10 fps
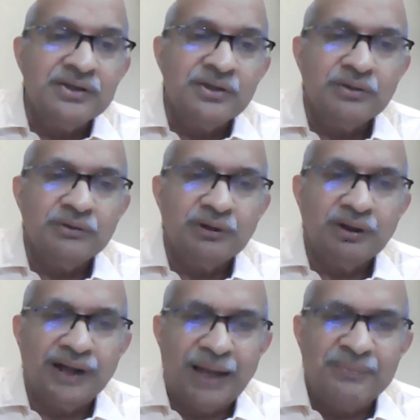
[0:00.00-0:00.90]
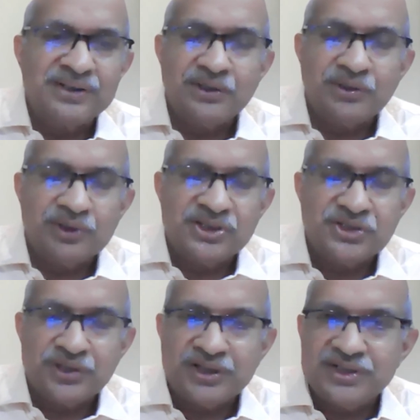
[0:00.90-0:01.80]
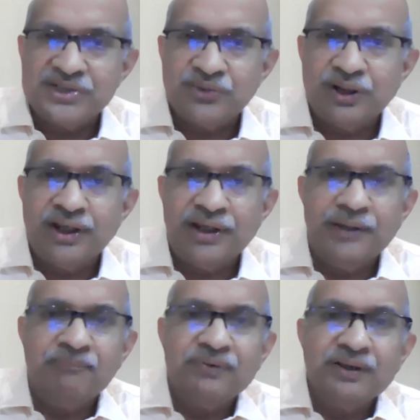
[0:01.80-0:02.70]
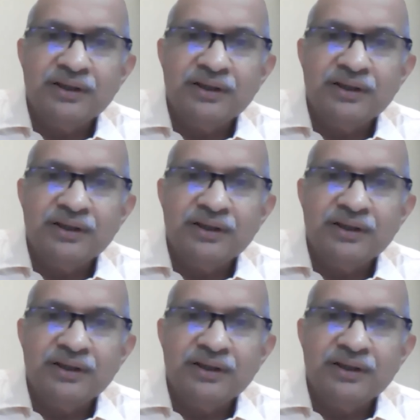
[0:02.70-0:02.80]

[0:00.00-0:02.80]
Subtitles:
So a damage control situation is the only